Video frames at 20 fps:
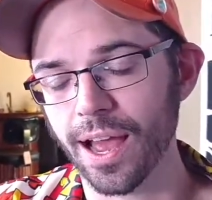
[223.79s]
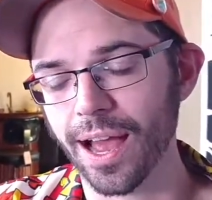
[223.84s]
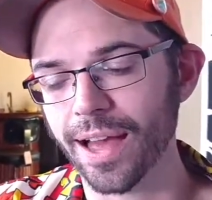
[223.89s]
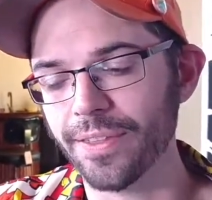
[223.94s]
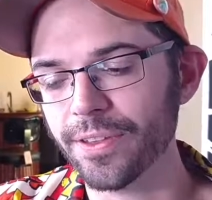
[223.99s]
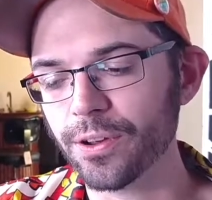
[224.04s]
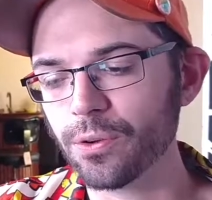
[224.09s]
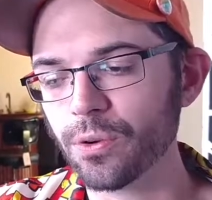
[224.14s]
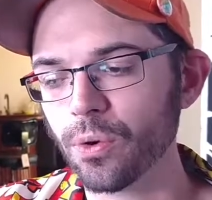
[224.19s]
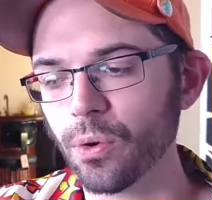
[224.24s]

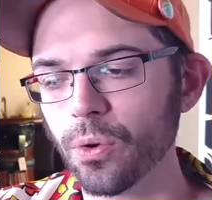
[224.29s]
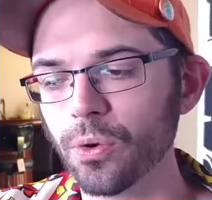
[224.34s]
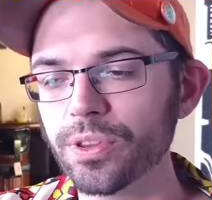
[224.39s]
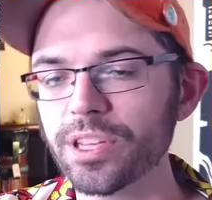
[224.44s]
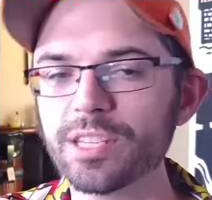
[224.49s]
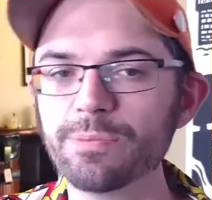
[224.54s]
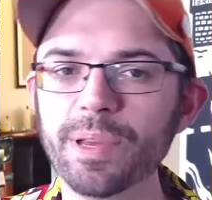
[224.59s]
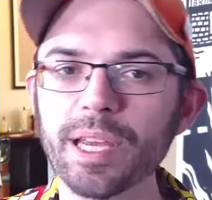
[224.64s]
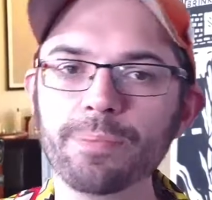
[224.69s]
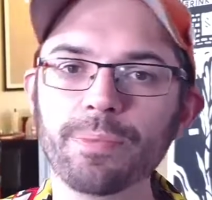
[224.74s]
And there are all
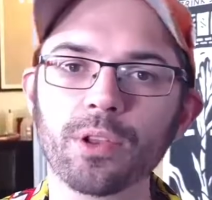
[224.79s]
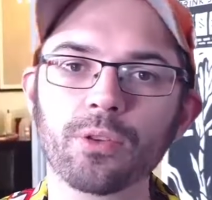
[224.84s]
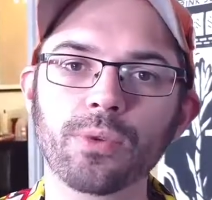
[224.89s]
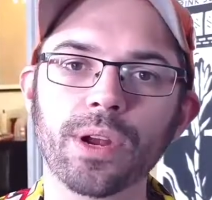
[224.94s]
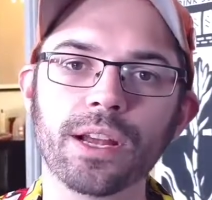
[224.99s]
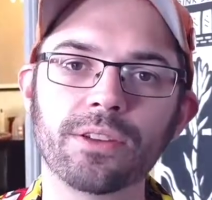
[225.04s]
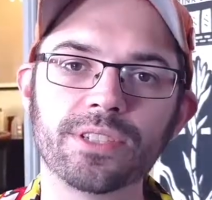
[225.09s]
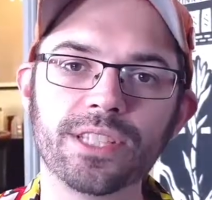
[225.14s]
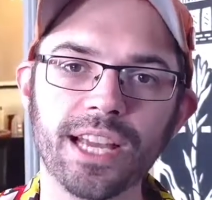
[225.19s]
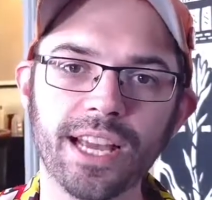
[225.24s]
these people
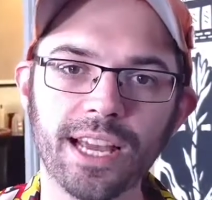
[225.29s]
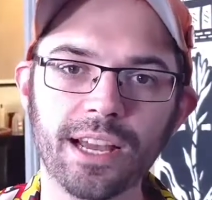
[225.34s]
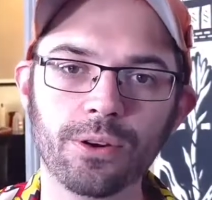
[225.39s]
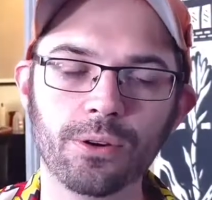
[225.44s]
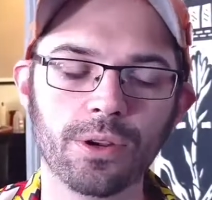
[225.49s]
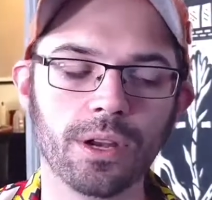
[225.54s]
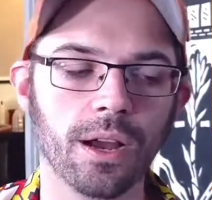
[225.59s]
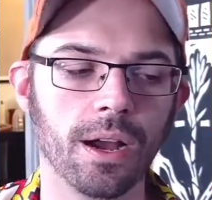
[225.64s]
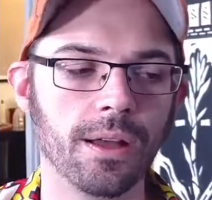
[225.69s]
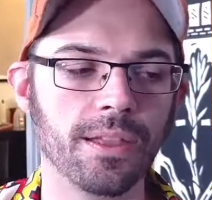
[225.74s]
around
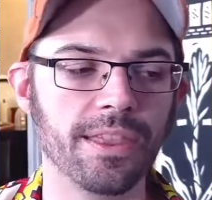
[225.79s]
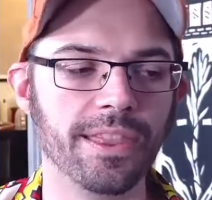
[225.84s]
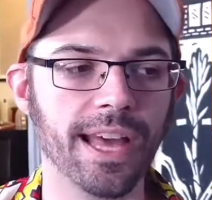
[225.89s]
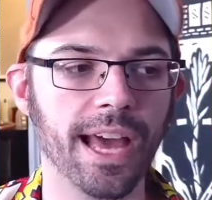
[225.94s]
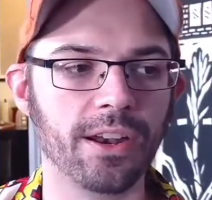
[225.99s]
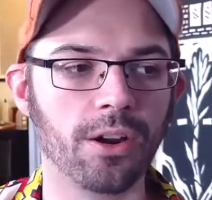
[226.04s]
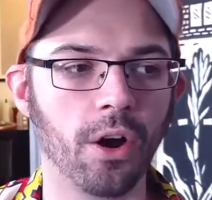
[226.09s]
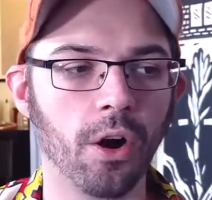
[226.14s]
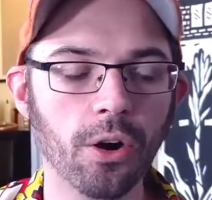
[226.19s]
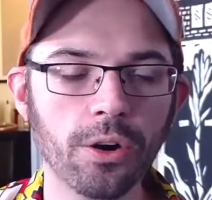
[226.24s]
town
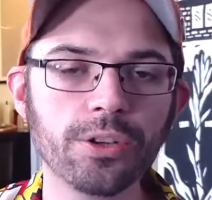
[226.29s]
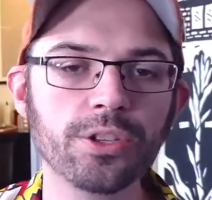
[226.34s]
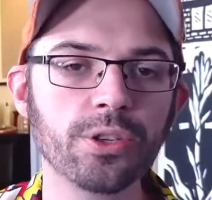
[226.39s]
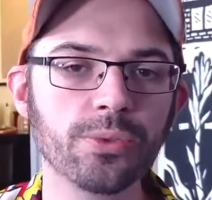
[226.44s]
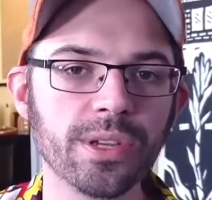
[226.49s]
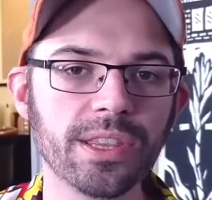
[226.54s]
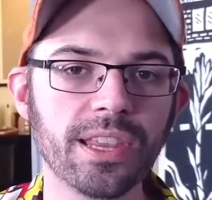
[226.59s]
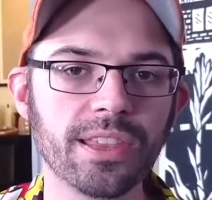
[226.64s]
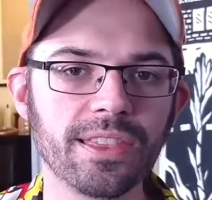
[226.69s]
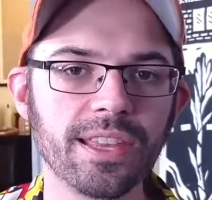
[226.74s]
that are
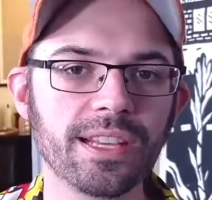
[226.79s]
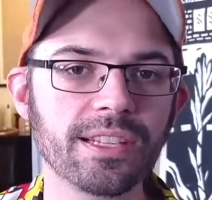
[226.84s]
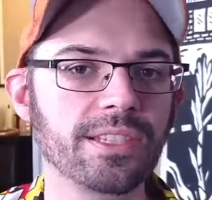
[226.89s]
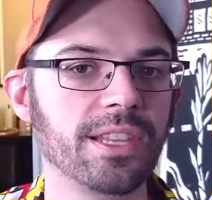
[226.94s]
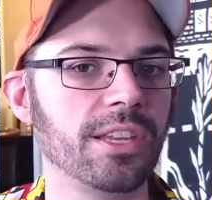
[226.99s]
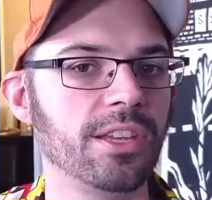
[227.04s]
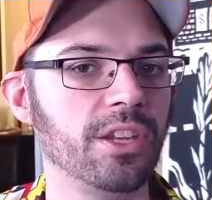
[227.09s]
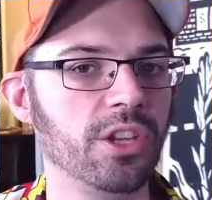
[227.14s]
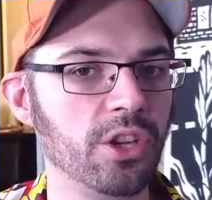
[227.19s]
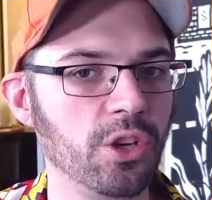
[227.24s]
doing the things
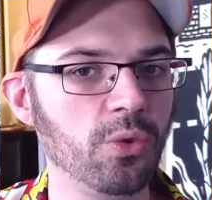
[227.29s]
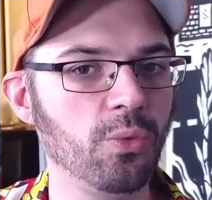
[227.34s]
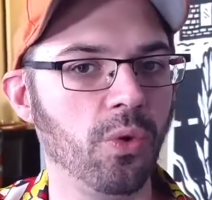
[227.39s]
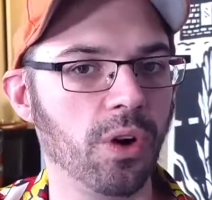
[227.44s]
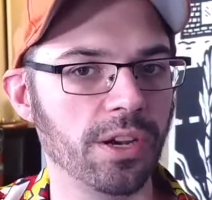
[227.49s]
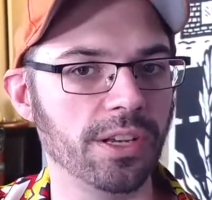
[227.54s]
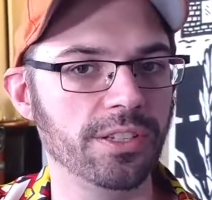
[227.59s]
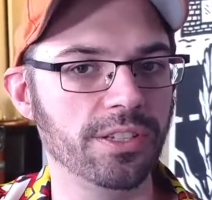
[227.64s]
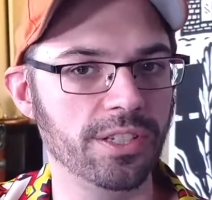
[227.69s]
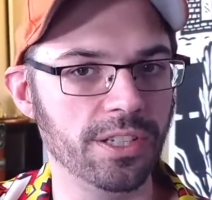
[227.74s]
that you
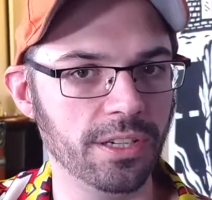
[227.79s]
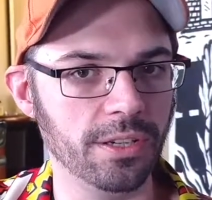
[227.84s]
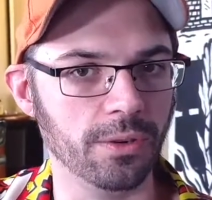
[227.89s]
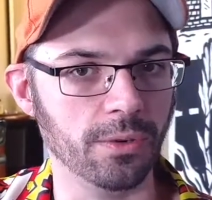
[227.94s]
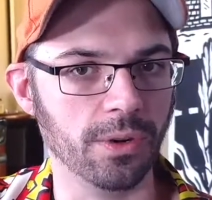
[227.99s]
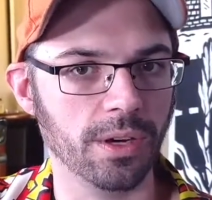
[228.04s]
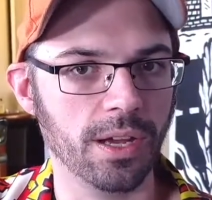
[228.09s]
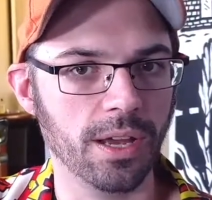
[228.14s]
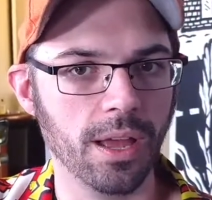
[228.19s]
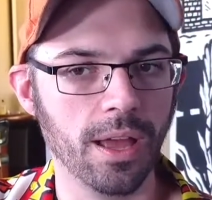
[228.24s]
want to do,
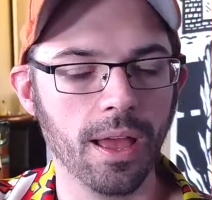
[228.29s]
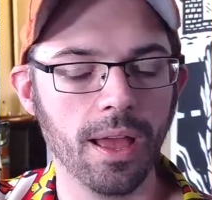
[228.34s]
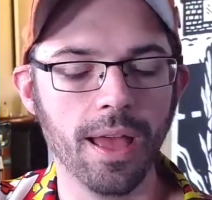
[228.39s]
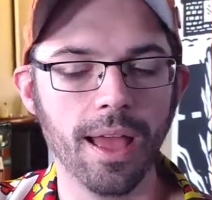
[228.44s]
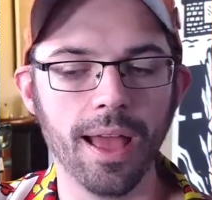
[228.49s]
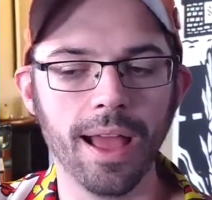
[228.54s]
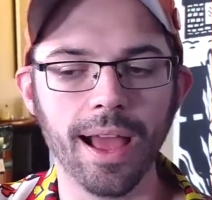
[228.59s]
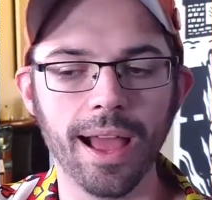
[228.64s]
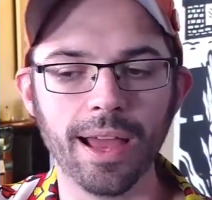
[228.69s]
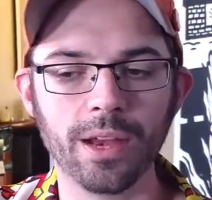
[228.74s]

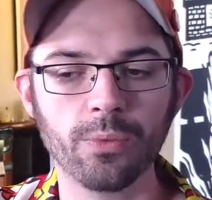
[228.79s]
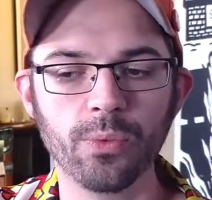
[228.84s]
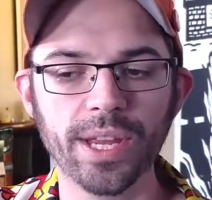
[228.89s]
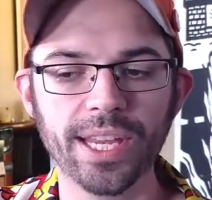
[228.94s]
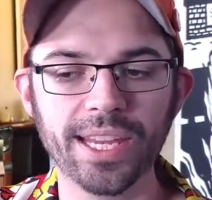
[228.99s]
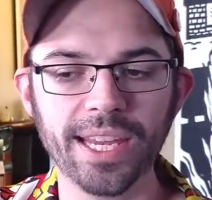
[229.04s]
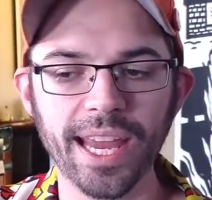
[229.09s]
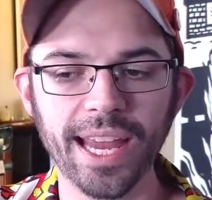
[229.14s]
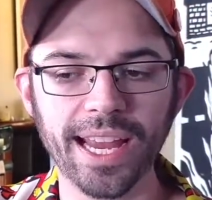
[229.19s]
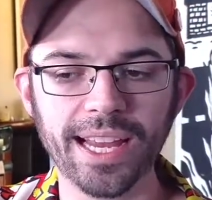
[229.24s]
and we
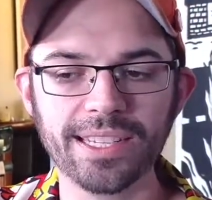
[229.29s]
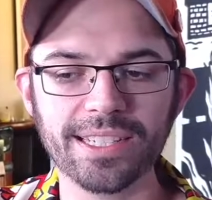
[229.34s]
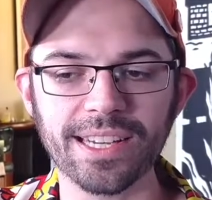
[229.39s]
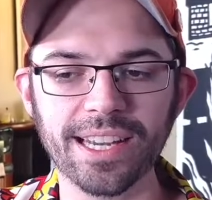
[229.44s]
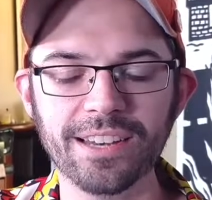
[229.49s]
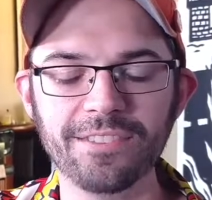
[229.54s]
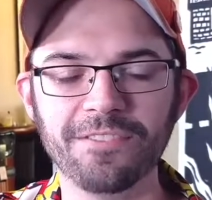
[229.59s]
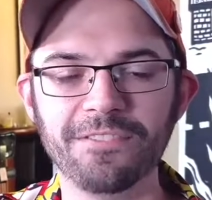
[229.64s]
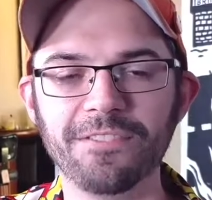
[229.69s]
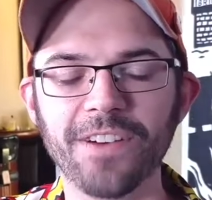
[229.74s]
can't
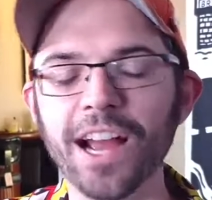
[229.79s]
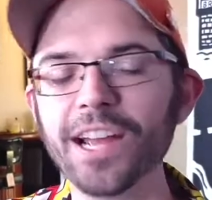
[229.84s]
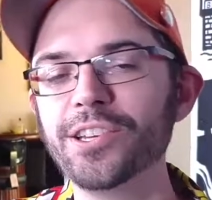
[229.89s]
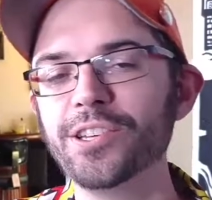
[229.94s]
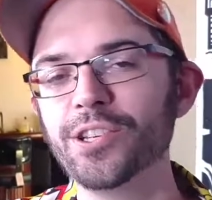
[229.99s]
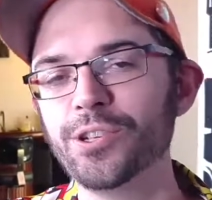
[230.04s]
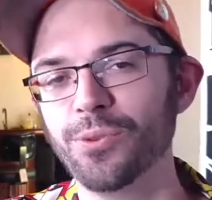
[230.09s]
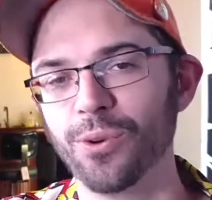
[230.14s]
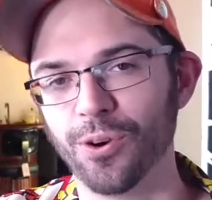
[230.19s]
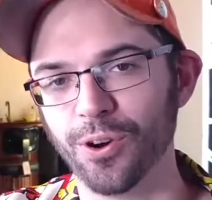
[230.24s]

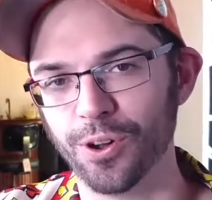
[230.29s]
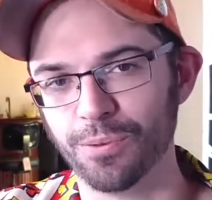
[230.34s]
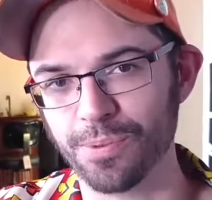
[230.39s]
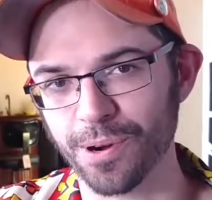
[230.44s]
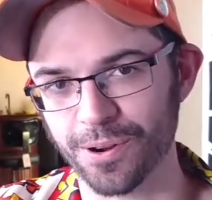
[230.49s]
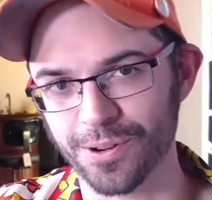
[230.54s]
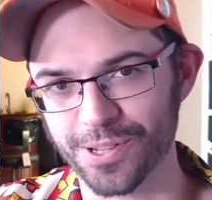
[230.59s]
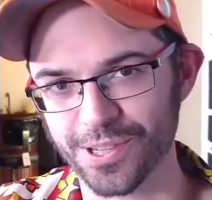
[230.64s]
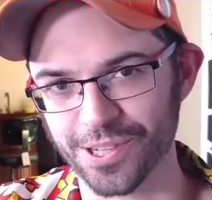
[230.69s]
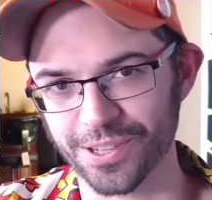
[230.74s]
invite you all
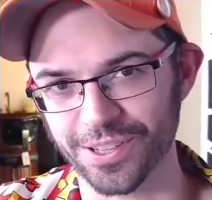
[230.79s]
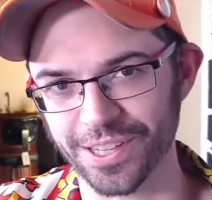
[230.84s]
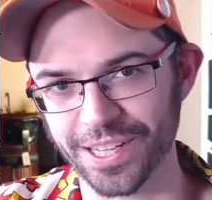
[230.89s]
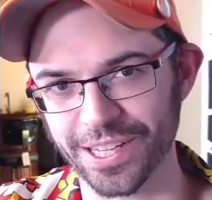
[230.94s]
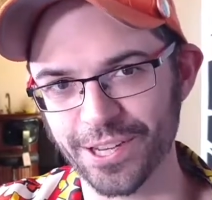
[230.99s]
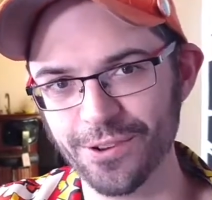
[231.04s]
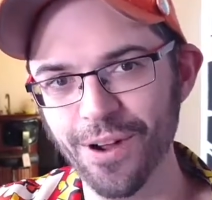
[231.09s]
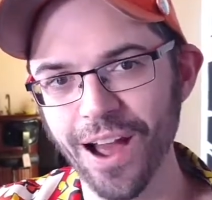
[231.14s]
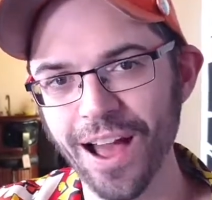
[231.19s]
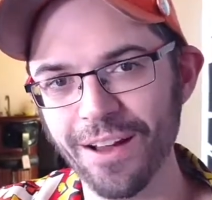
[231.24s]
personally.
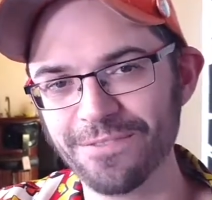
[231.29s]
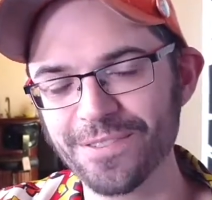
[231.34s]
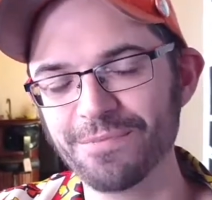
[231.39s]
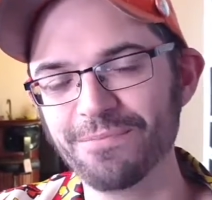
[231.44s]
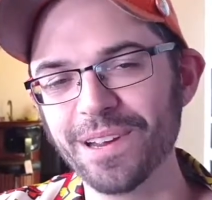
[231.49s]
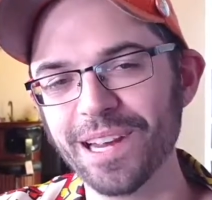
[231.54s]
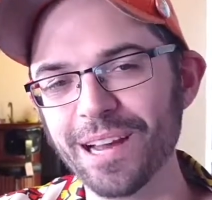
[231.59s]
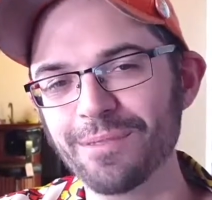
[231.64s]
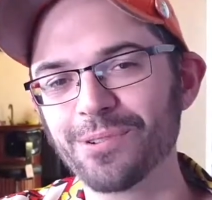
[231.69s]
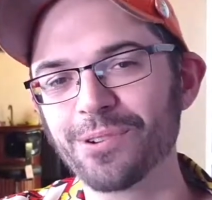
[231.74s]
You have to
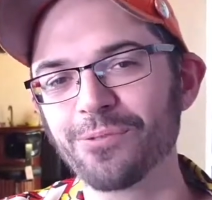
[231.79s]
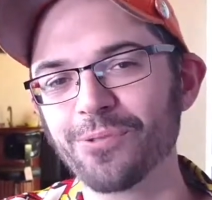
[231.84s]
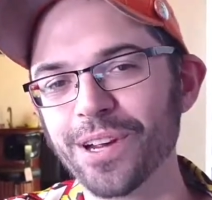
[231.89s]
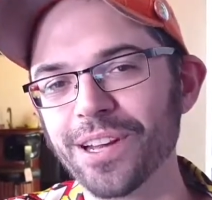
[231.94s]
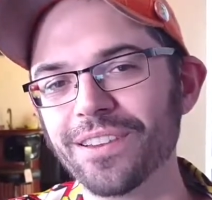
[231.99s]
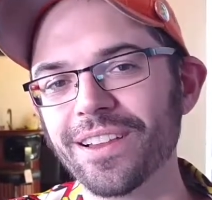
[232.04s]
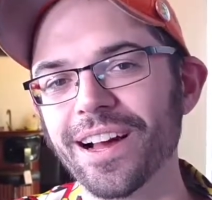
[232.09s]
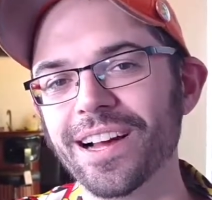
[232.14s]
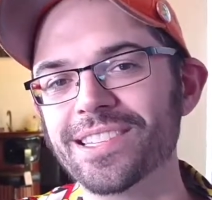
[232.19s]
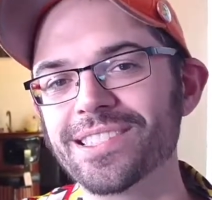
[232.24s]
be able to
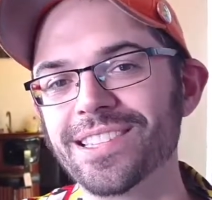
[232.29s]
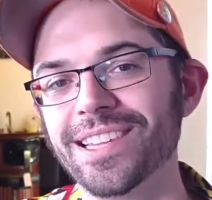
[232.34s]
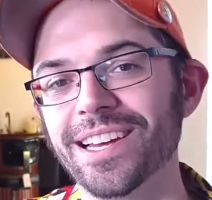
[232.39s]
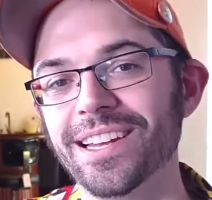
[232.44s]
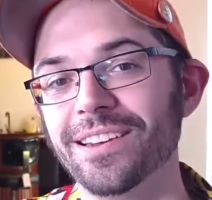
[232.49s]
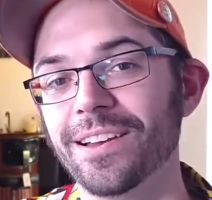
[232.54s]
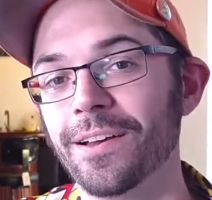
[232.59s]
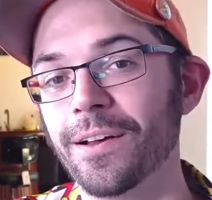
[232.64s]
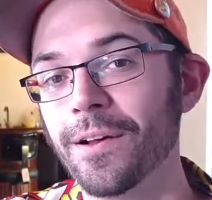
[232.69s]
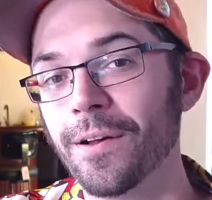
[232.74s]
realize that